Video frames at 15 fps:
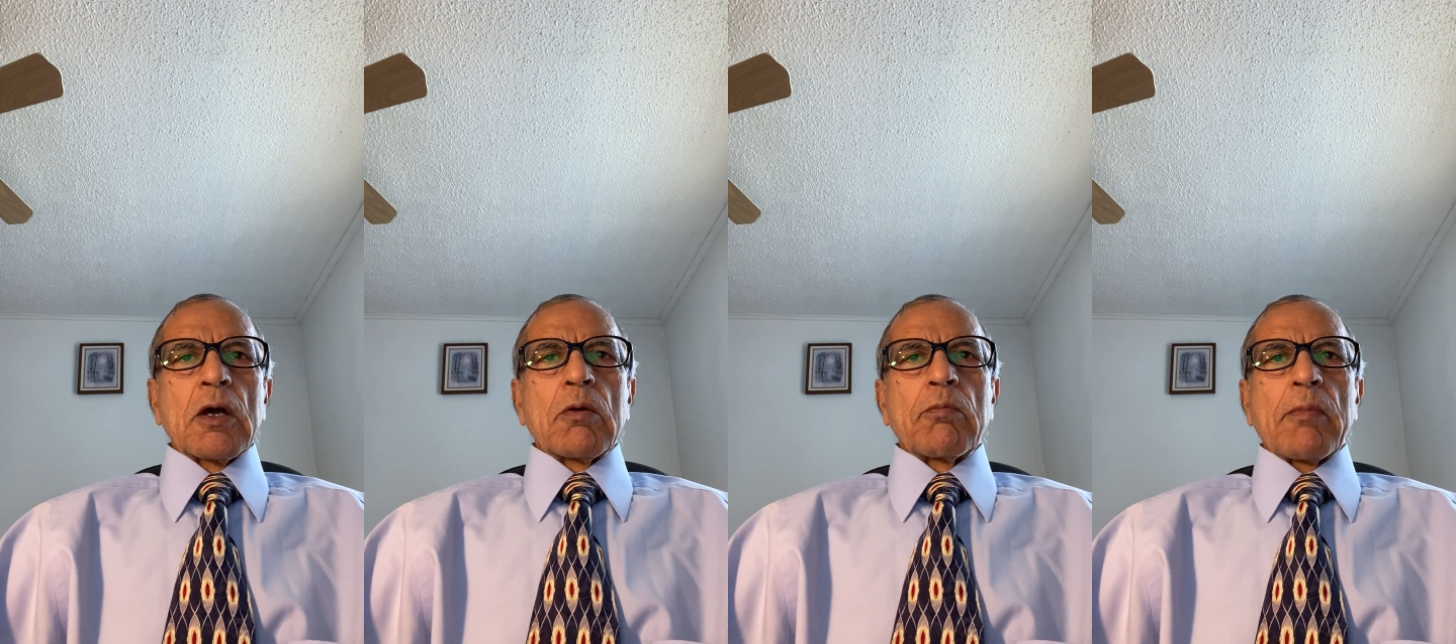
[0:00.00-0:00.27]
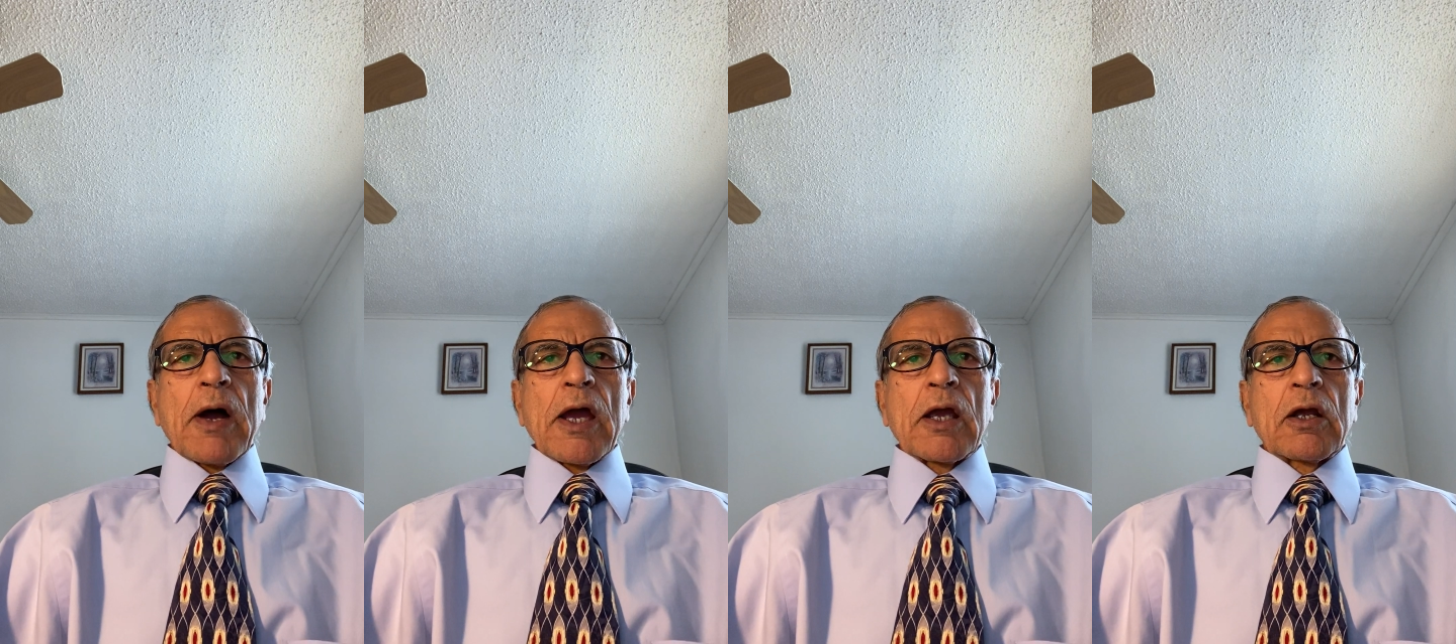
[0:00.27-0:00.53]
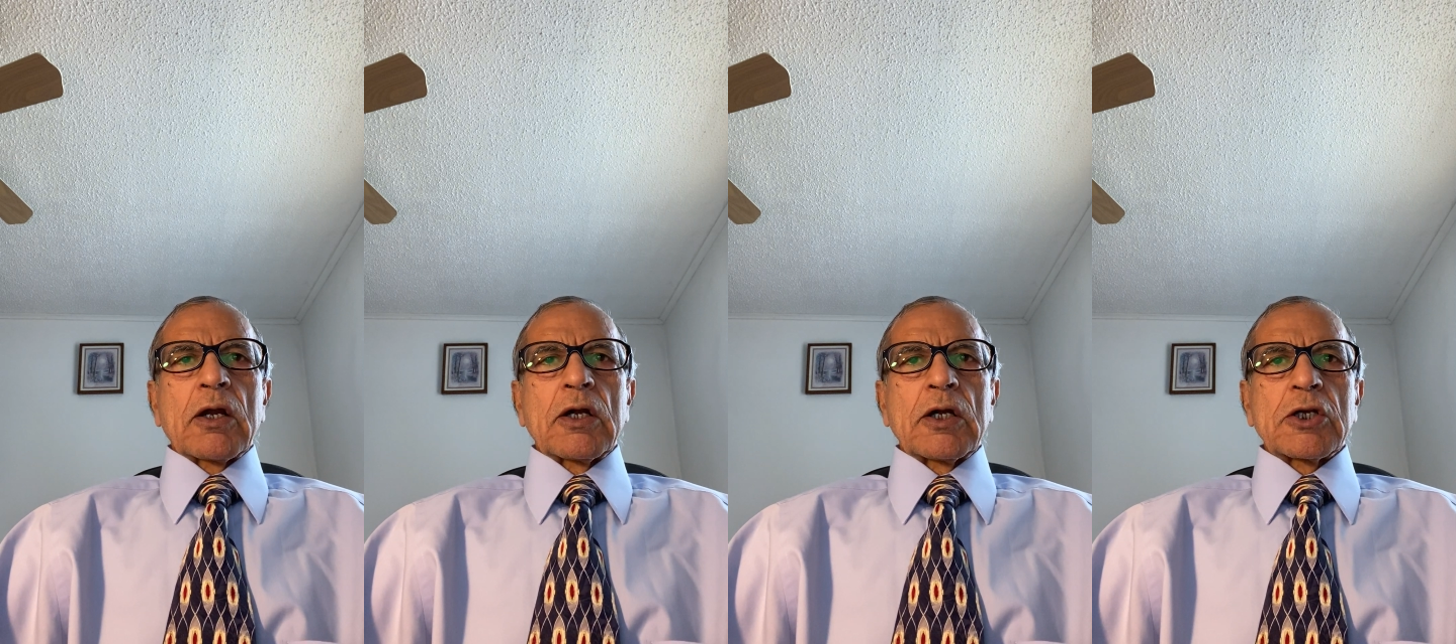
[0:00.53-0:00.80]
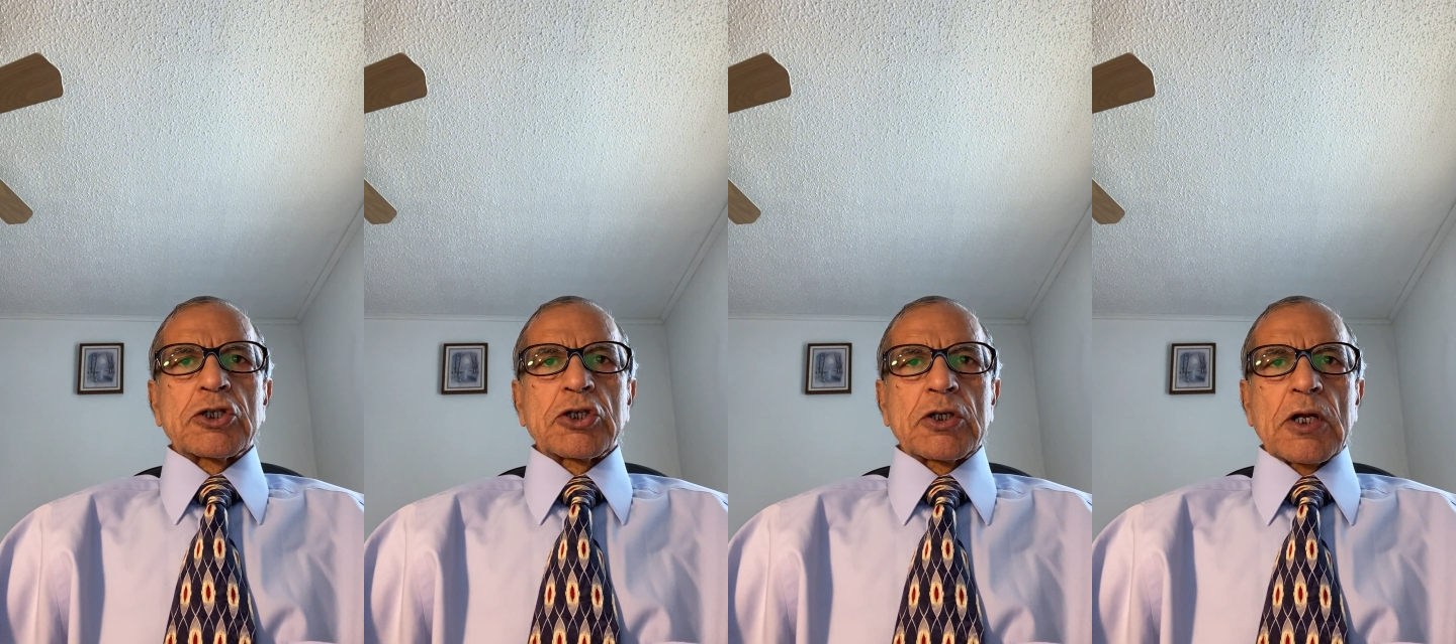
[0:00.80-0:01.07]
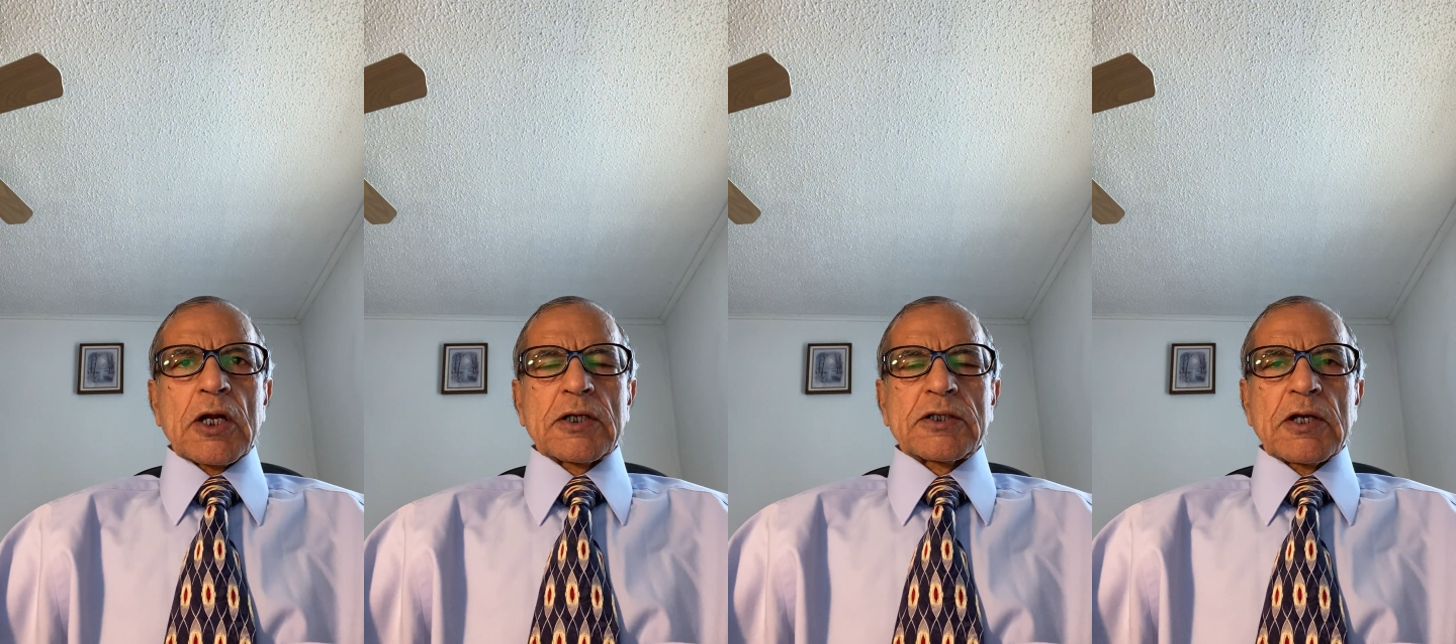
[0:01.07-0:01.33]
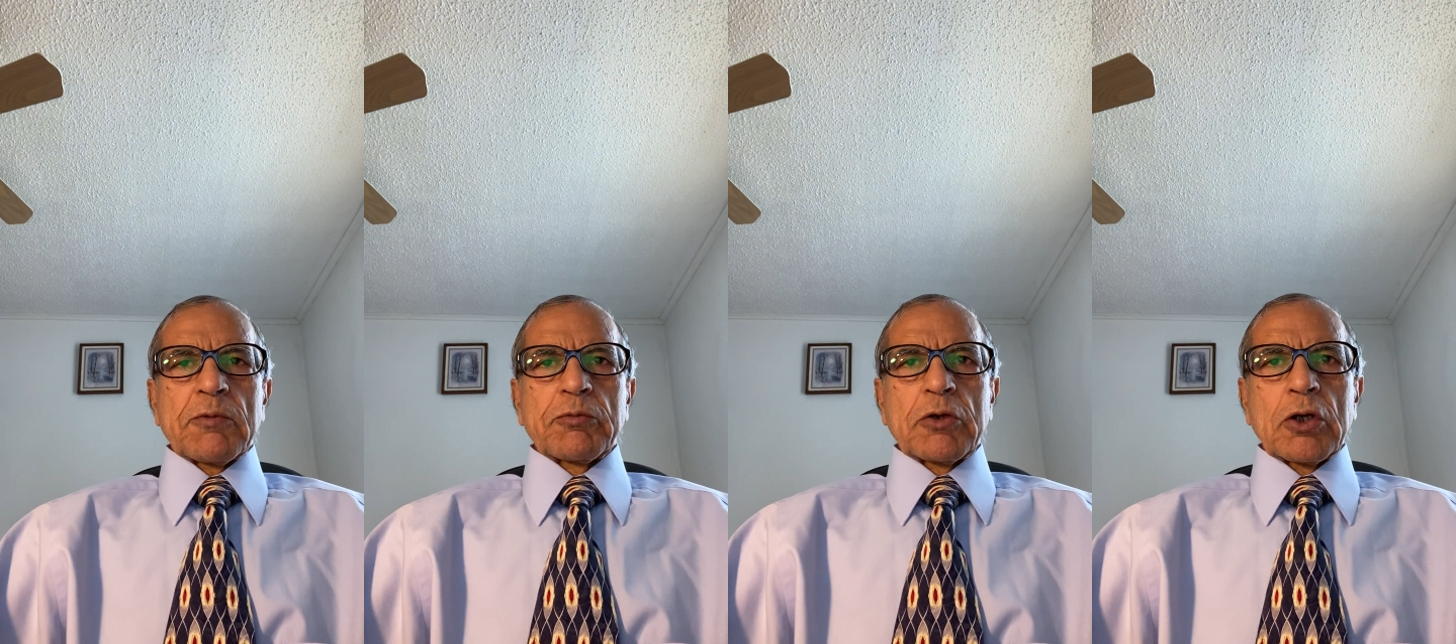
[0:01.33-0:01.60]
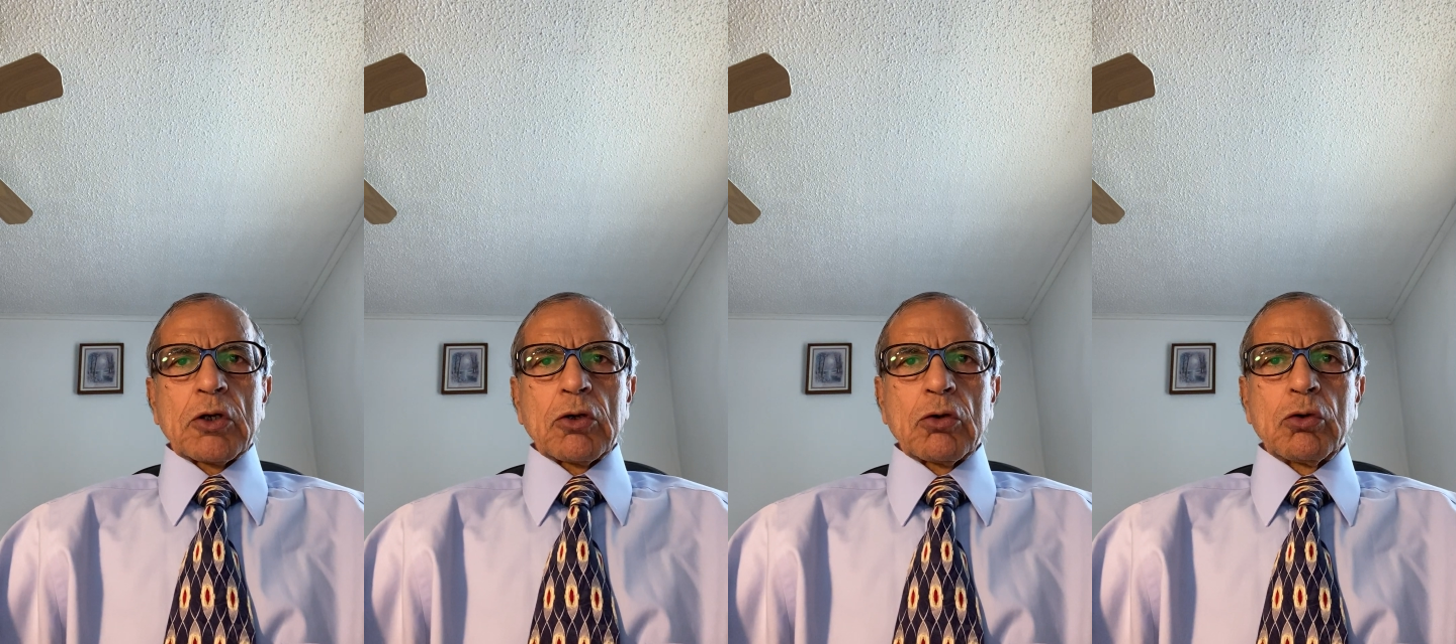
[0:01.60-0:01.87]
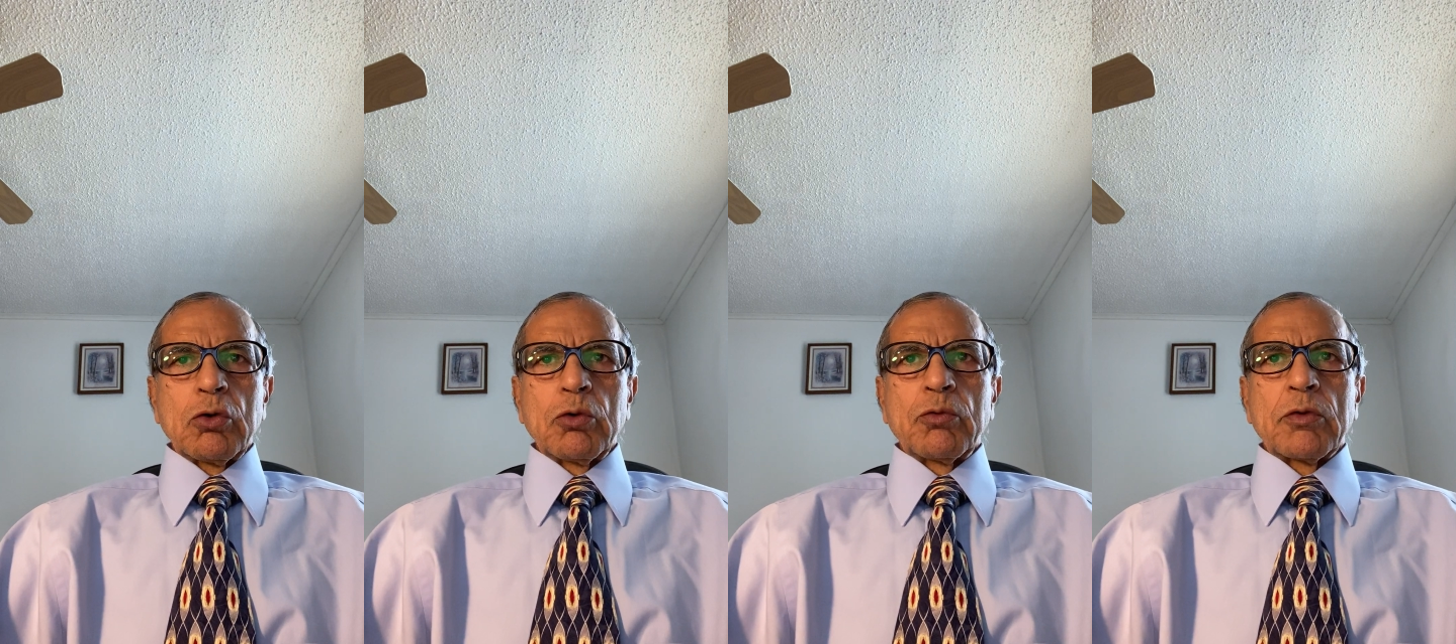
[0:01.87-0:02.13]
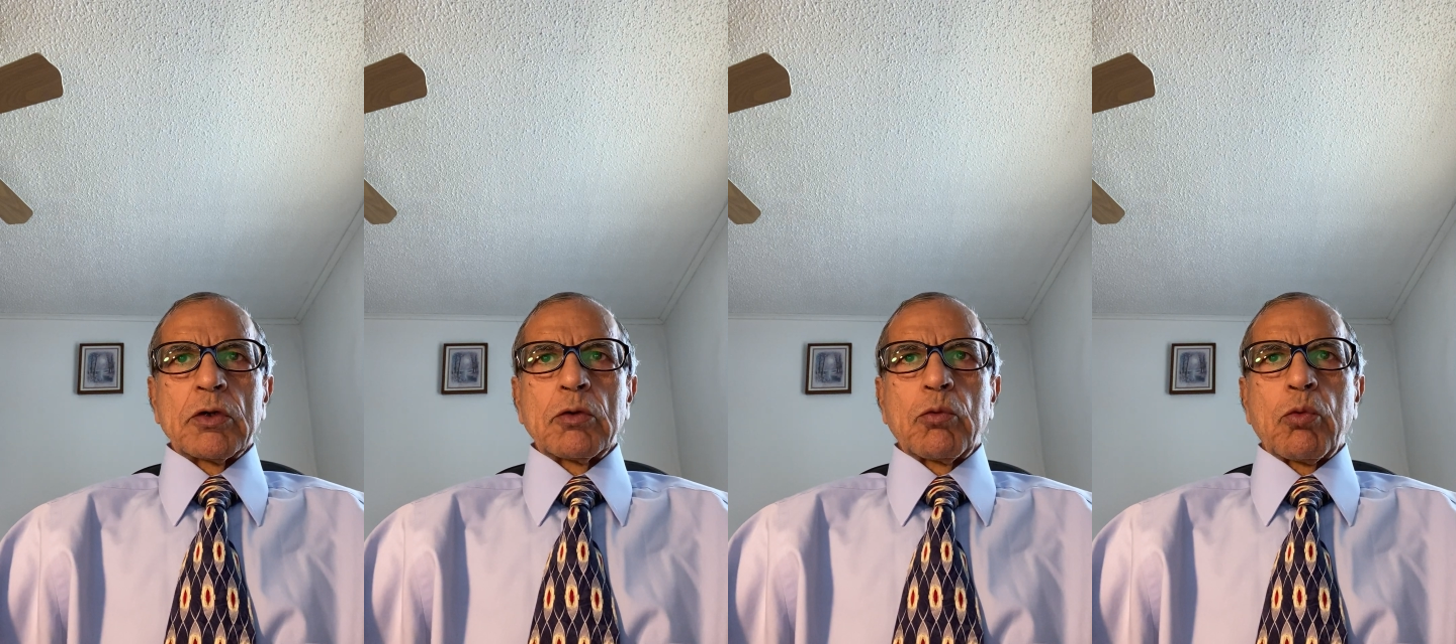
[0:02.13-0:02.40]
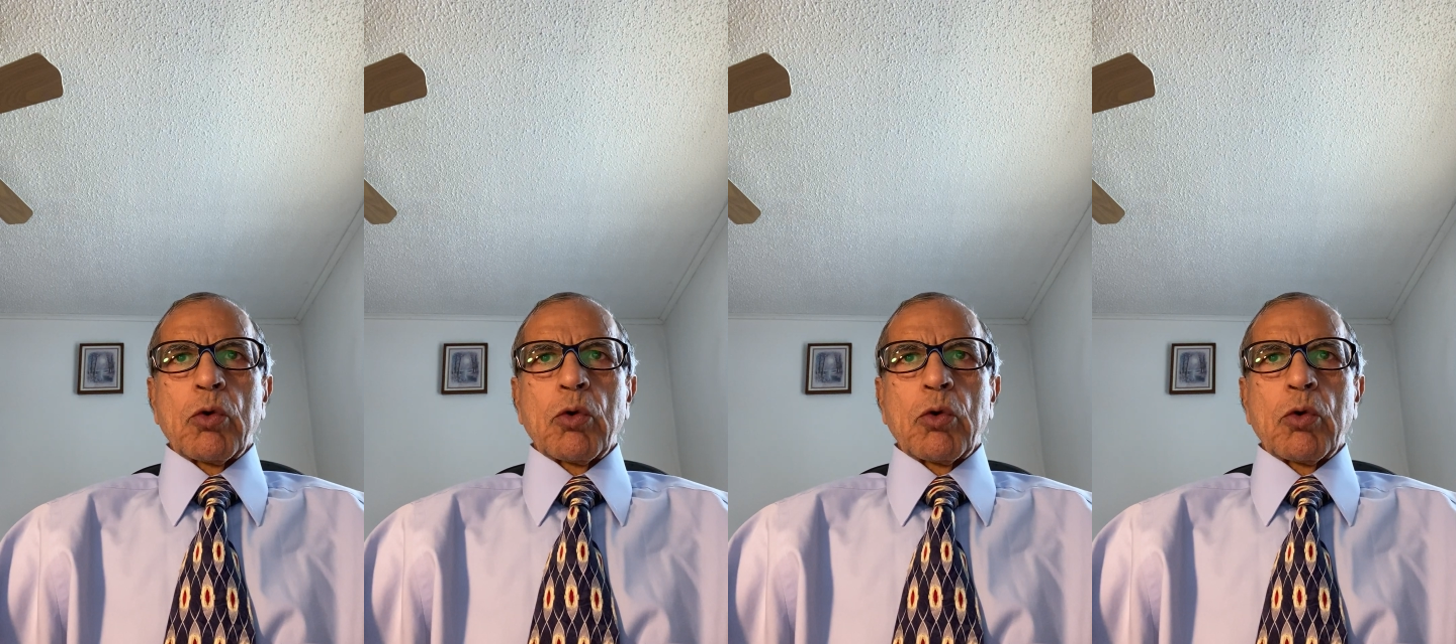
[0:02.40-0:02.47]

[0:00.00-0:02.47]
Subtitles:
my condition had something to do with